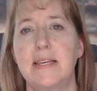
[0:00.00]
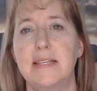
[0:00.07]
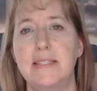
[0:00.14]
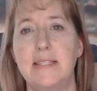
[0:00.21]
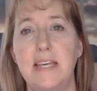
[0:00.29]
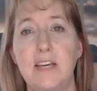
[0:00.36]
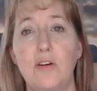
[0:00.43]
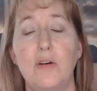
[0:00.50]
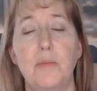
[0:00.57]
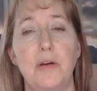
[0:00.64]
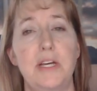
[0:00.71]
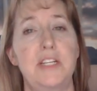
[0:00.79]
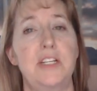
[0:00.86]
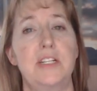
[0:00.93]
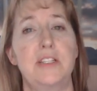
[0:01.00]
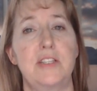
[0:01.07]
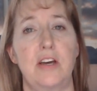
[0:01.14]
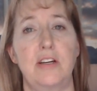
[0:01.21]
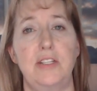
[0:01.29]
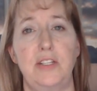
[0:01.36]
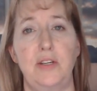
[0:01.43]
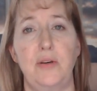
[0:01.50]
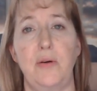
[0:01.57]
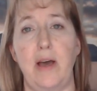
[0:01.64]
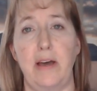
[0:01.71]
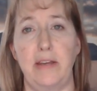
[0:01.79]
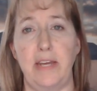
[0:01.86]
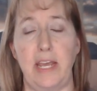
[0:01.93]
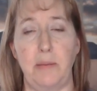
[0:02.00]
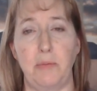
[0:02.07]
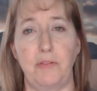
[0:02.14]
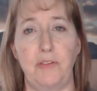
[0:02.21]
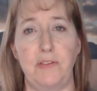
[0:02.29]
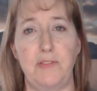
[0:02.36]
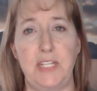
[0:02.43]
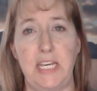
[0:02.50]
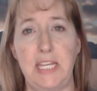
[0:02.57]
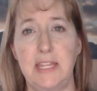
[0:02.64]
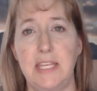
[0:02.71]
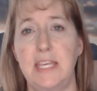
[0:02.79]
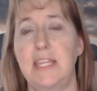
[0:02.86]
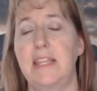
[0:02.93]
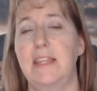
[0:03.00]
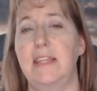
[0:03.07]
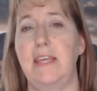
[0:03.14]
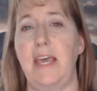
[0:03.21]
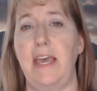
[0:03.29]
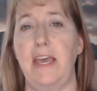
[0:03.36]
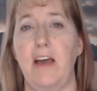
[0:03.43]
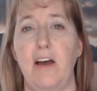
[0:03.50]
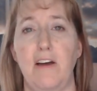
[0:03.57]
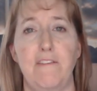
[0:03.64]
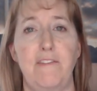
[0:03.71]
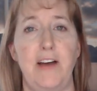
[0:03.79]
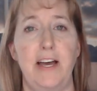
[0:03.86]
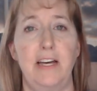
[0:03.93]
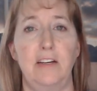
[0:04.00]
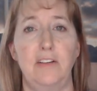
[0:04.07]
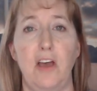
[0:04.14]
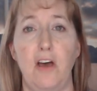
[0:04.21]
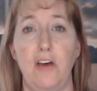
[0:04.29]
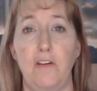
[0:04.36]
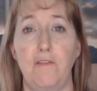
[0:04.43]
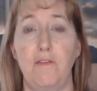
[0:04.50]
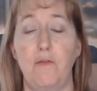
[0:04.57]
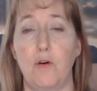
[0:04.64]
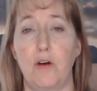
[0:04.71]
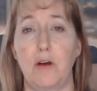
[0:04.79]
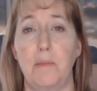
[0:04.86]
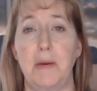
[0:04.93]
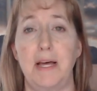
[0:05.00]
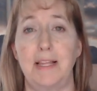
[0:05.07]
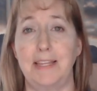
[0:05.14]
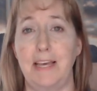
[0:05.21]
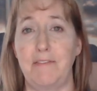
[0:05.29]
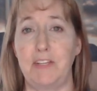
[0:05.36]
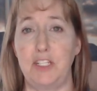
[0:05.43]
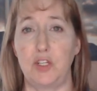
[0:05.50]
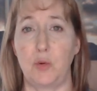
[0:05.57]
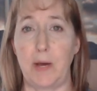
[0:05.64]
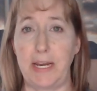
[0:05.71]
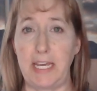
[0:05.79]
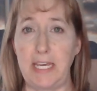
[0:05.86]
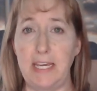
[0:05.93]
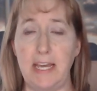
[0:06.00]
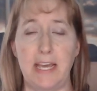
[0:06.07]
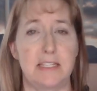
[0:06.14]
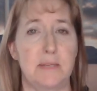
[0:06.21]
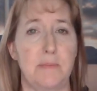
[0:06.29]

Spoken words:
C corporations are due on April 15th. They are filed on Form 1120 as